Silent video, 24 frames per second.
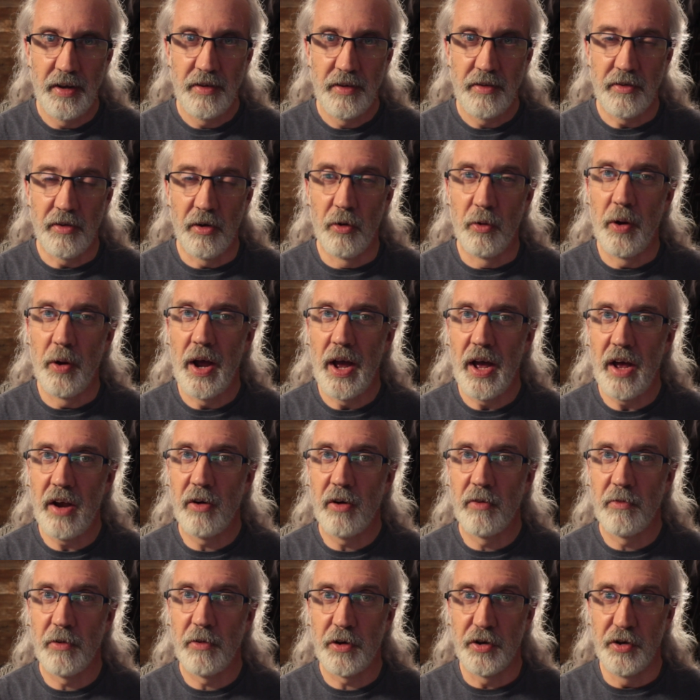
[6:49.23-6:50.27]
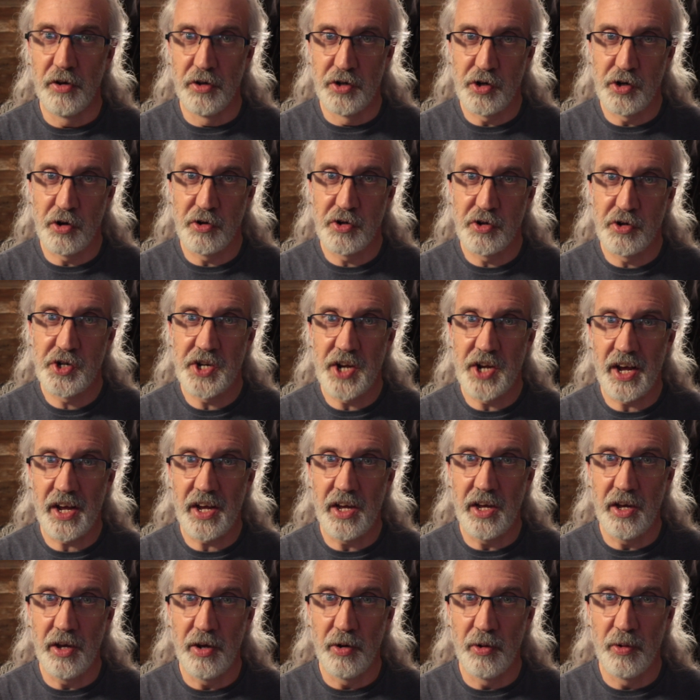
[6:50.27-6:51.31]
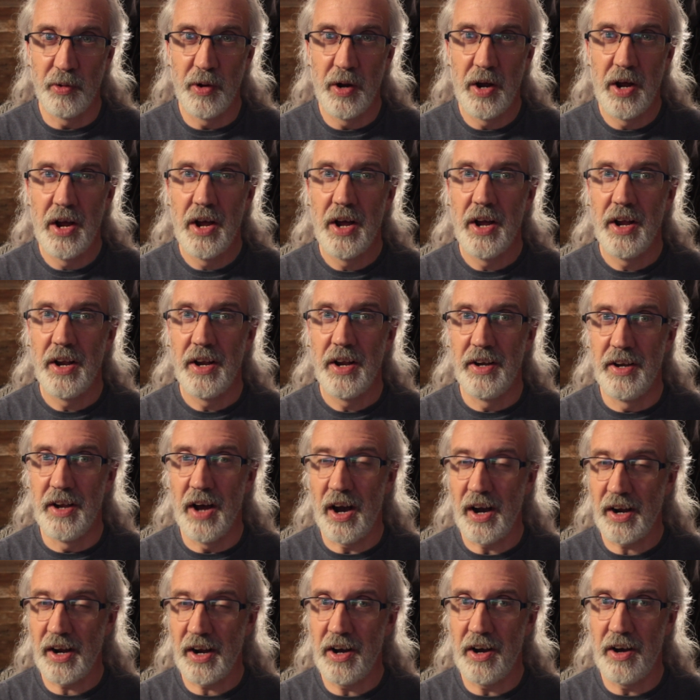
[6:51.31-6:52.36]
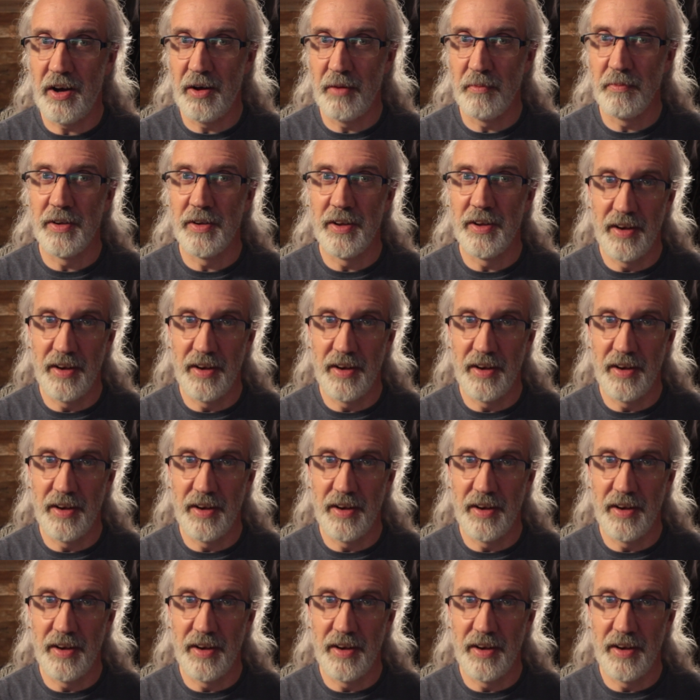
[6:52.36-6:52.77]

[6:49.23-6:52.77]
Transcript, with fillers: So head over to churchtechu.com